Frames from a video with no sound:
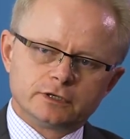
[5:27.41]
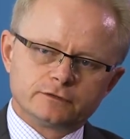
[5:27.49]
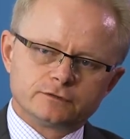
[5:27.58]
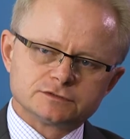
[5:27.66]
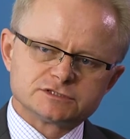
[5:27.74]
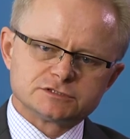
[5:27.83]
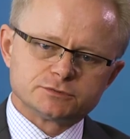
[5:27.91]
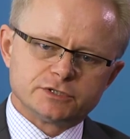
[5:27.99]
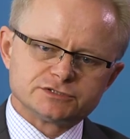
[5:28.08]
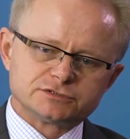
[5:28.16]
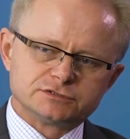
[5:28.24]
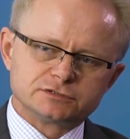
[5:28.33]
Uh, the
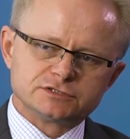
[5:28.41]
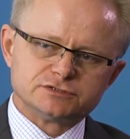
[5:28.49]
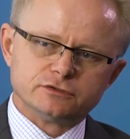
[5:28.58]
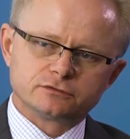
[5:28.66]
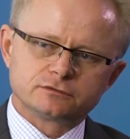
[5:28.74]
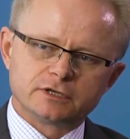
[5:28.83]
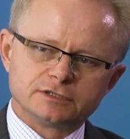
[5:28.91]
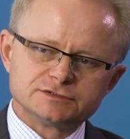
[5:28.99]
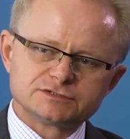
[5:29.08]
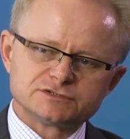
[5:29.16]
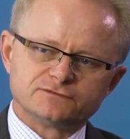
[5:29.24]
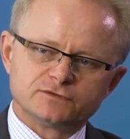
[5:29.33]
situation is not
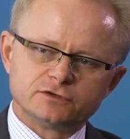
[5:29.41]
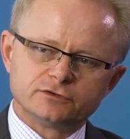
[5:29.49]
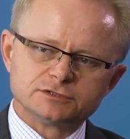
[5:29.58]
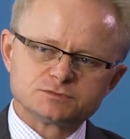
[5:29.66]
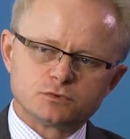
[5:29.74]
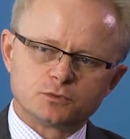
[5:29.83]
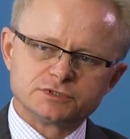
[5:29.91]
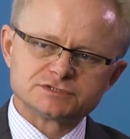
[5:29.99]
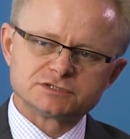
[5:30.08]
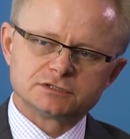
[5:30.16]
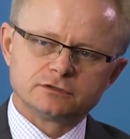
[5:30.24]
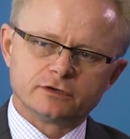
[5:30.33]
as severe as what we
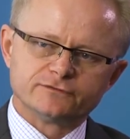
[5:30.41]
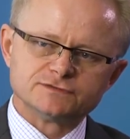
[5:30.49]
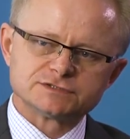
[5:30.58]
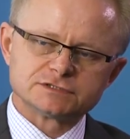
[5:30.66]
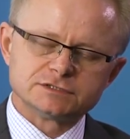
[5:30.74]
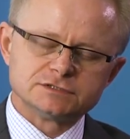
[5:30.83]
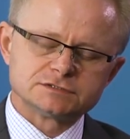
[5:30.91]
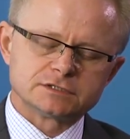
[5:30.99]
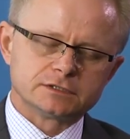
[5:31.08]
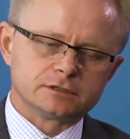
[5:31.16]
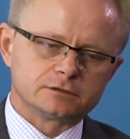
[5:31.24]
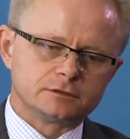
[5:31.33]
see overseas,
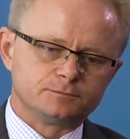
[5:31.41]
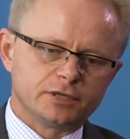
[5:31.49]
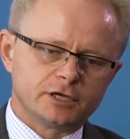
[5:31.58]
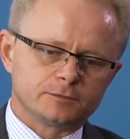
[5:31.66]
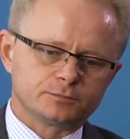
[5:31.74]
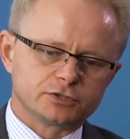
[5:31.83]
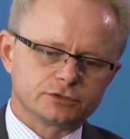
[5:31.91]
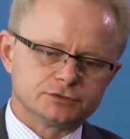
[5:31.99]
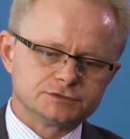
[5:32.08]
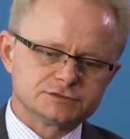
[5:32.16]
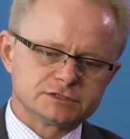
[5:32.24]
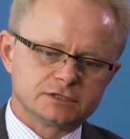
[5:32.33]
uh, in part
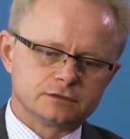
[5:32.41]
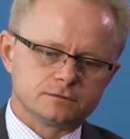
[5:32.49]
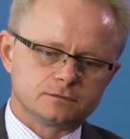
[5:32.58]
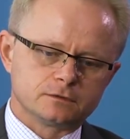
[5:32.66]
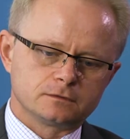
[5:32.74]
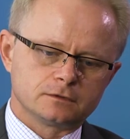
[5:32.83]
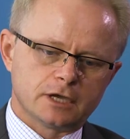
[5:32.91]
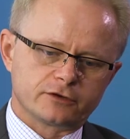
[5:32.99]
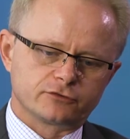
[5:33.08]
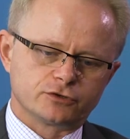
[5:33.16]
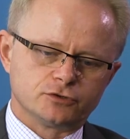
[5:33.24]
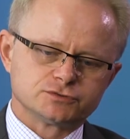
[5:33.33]
because uh,
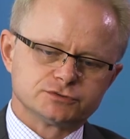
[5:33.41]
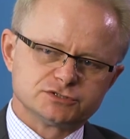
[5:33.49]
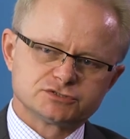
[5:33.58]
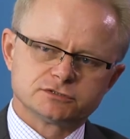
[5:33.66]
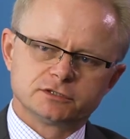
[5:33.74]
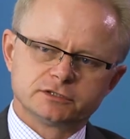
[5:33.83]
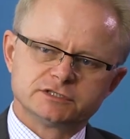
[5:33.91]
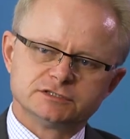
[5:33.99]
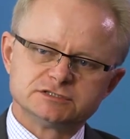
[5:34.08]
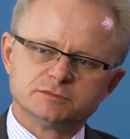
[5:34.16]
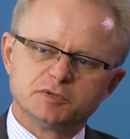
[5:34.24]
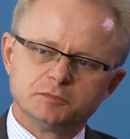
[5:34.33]
agriculture in Australia
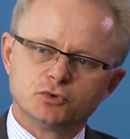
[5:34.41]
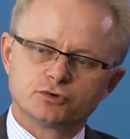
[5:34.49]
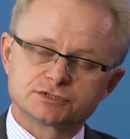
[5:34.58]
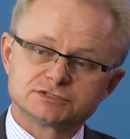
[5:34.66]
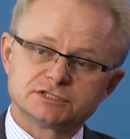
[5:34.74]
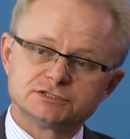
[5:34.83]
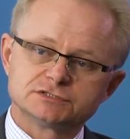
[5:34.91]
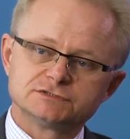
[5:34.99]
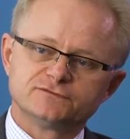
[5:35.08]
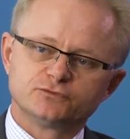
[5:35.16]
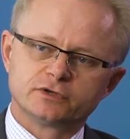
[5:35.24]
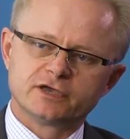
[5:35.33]
tends to be more extensive.